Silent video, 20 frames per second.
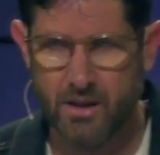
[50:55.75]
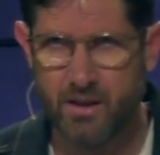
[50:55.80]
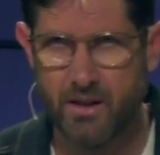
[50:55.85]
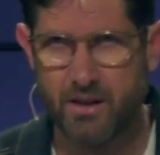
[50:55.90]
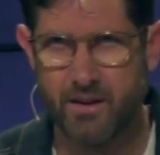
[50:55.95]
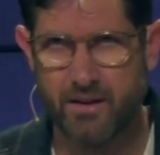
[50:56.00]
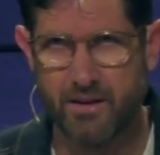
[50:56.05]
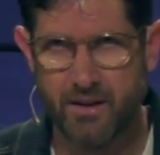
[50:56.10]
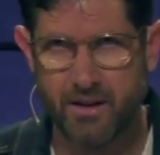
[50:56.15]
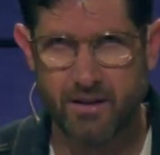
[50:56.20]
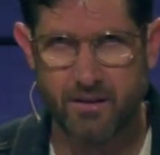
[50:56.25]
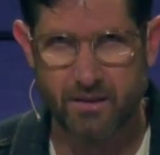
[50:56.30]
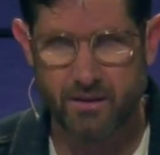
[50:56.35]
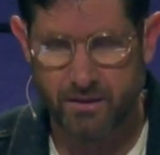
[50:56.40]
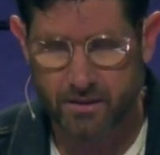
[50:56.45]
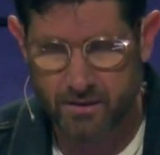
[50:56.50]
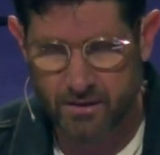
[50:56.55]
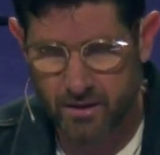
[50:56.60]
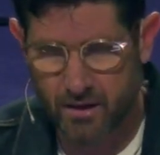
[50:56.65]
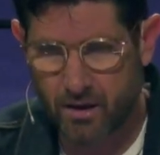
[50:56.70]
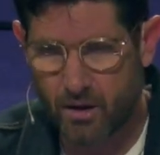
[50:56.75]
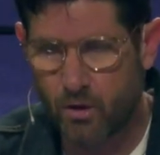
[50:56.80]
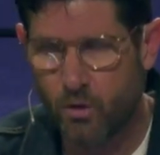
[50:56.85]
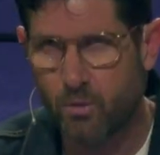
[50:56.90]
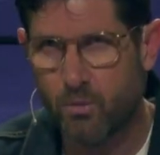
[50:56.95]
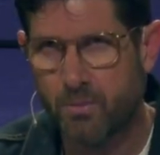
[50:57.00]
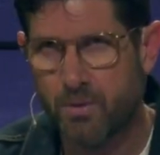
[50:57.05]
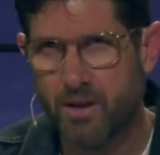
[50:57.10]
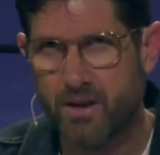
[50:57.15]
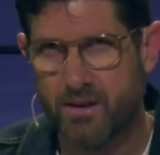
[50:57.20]
And then
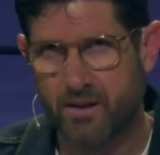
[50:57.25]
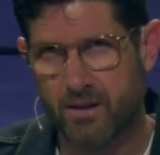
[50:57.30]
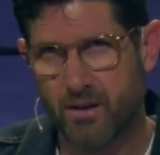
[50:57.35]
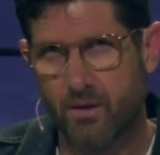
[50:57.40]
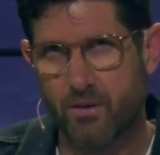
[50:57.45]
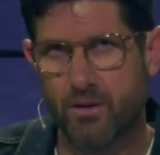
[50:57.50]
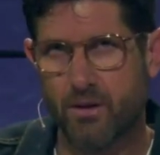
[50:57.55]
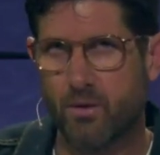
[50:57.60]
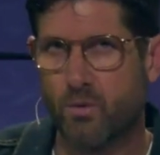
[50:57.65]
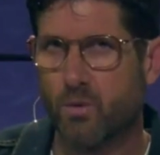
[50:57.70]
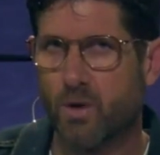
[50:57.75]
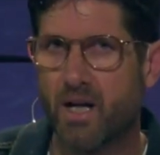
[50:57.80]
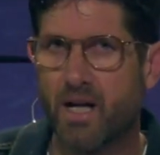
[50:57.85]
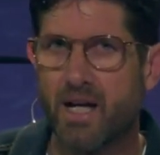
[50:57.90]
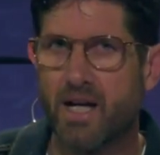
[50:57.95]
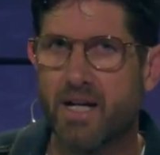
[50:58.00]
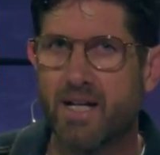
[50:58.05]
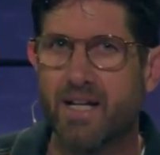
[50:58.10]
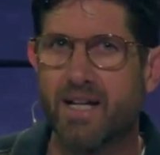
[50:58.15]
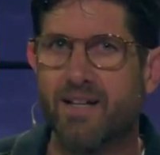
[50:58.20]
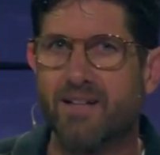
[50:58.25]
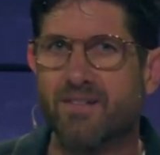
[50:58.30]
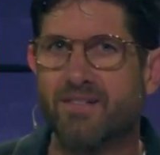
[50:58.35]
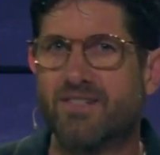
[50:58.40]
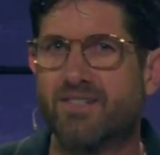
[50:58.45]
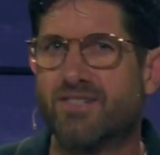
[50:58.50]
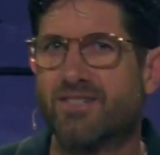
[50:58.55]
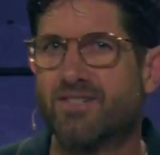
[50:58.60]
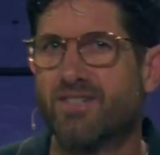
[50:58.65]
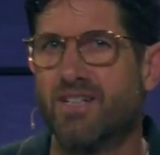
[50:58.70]
go, but go your way and
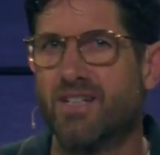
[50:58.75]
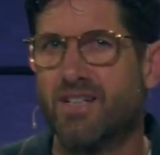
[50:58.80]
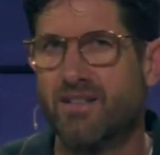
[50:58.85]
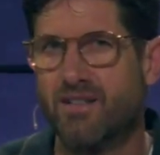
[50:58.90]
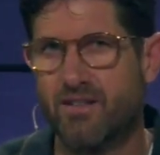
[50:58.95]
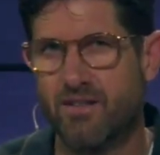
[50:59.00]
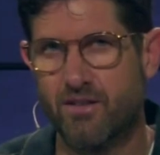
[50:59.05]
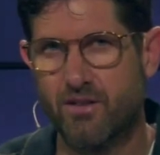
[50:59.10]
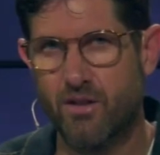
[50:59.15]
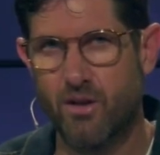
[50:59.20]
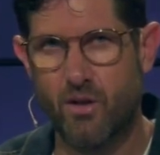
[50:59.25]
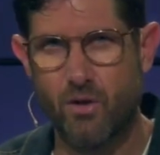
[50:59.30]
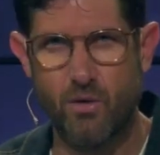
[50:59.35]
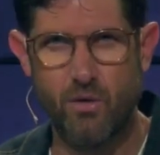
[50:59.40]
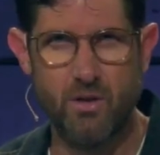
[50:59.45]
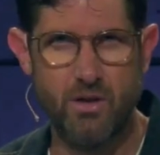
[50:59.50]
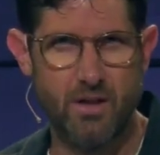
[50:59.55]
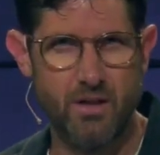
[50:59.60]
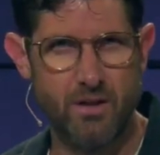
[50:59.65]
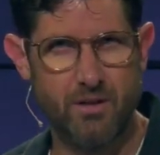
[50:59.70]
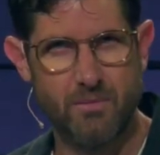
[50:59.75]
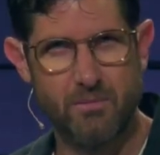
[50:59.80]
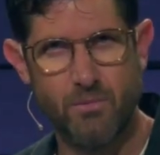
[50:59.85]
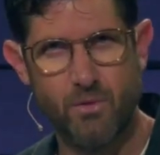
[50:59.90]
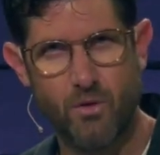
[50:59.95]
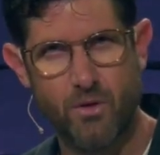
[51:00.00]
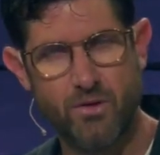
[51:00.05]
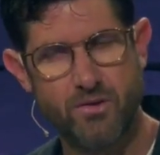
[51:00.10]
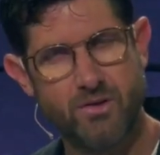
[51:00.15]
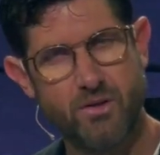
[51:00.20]
sin no
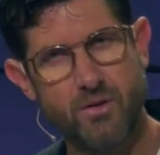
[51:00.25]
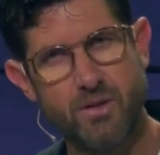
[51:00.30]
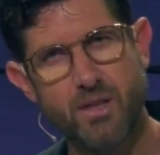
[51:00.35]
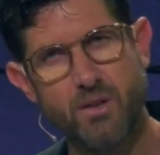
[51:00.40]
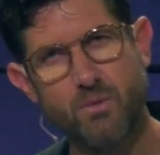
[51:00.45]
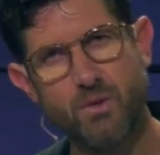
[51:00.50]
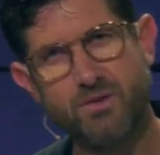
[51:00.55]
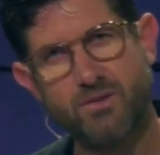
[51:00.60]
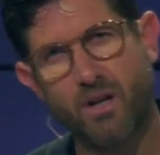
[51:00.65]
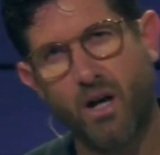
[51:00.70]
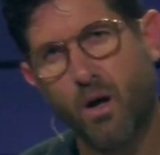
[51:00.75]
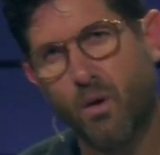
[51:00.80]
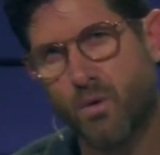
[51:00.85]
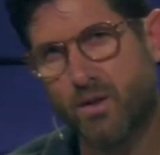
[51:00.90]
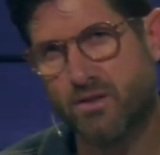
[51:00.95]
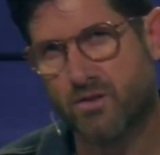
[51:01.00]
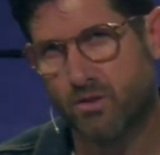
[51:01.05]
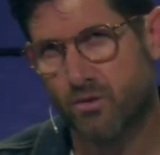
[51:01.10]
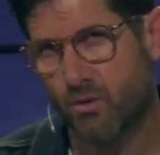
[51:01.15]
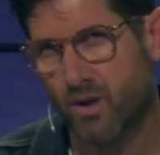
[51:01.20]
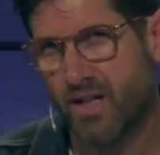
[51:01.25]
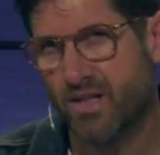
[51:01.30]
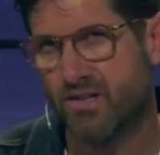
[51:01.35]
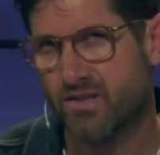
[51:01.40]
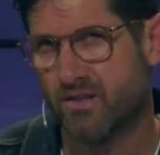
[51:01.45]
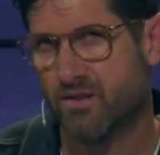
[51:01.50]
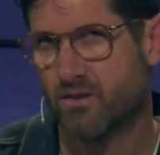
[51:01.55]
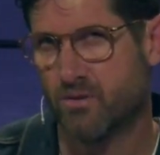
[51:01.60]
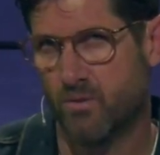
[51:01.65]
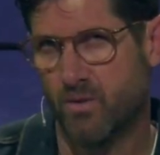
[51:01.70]
more. So he was always
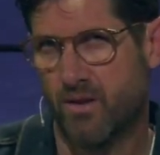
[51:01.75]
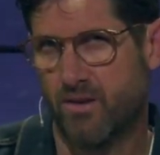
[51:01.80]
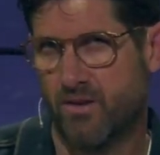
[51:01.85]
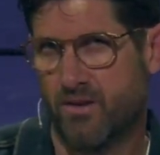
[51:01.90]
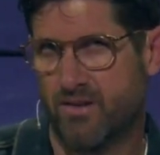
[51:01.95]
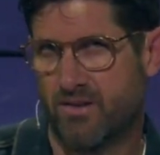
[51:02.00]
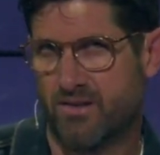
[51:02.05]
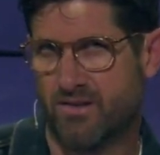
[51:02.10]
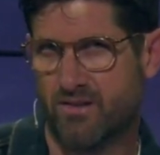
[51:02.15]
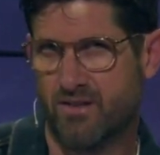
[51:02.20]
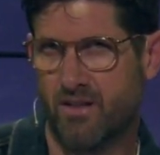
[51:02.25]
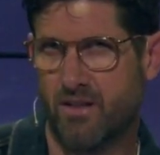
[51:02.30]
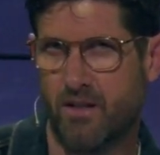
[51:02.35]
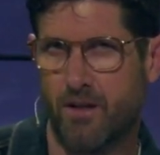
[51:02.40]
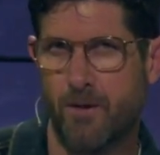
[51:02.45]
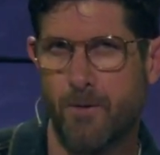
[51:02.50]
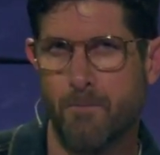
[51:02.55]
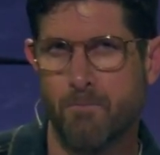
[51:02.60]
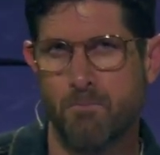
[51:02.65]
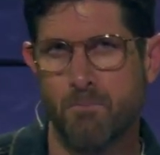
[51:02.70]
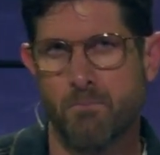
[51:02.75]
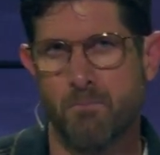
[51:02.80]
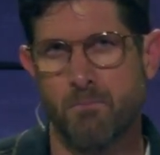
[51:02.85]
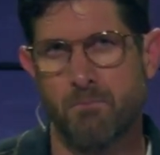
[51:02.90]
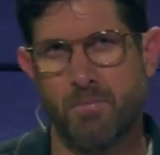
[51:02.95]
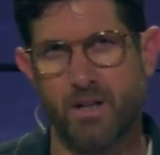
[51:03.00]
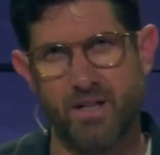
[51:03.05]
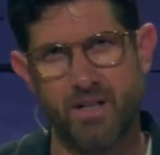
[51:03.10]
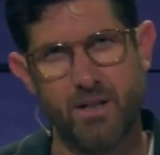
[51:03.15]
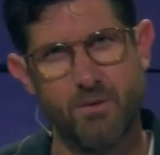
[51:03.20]
gracious with the sinner,
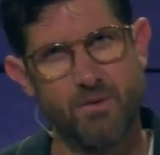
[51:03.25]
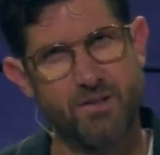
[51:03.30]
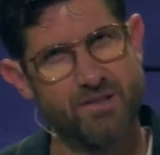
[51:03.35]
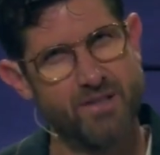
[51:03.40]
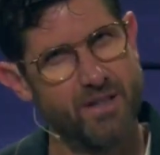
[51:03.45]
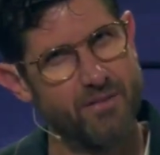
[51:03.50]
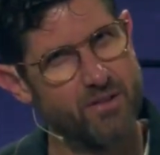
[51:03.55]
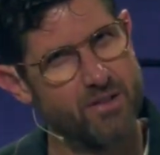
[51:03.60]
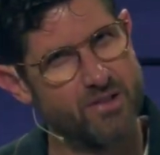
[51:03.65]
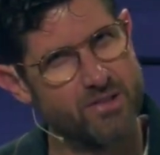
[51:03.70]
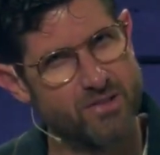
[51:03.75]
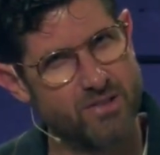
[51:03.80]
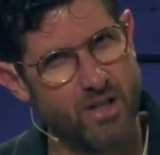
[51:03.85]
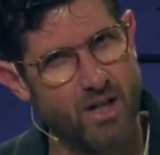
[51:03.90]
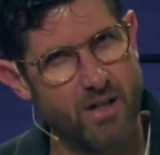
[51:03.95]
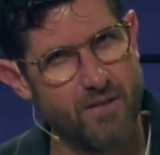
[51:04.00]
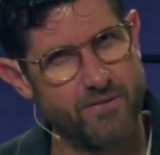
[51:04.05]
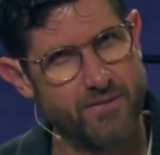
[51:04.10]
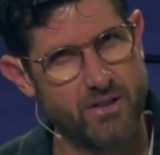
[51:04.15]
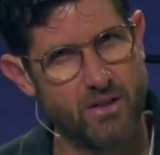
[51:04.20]
but he was never soft